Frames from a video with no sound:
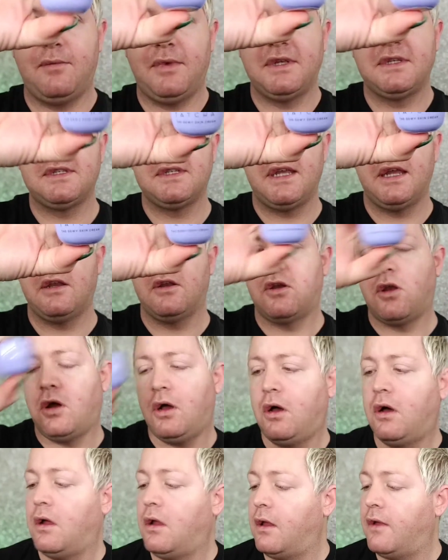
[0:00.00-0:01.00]
my skin at
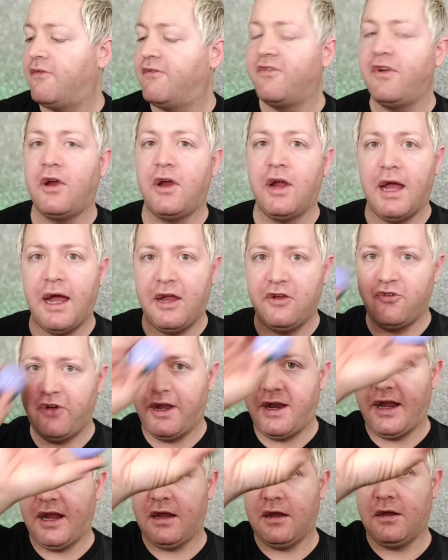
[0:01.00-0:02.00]
all, very
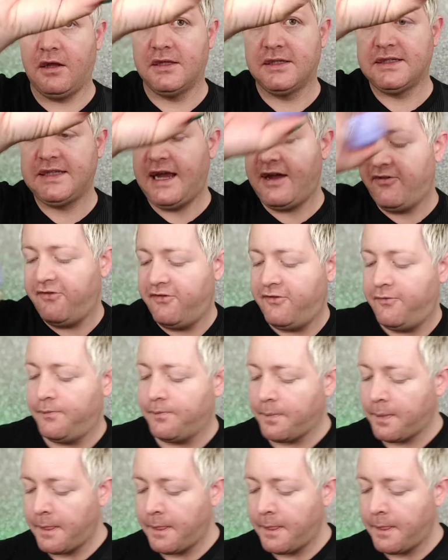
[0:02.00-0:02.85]
hydrating, good stuff.